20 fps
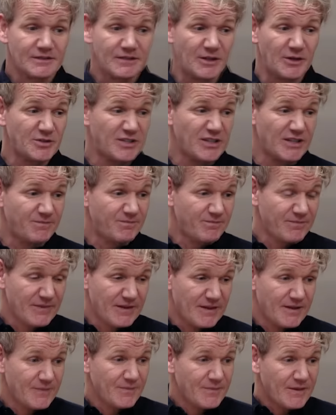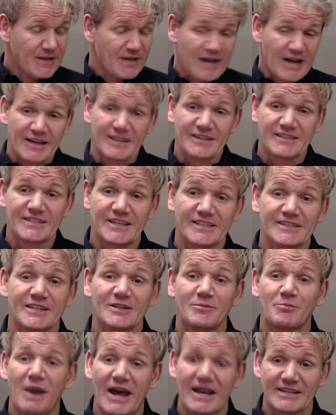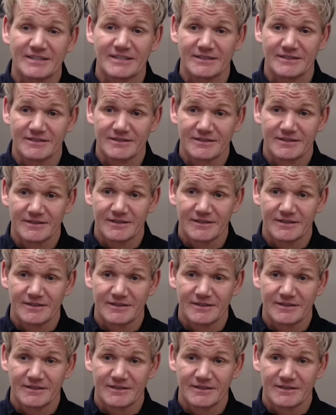there was a consistent pattern.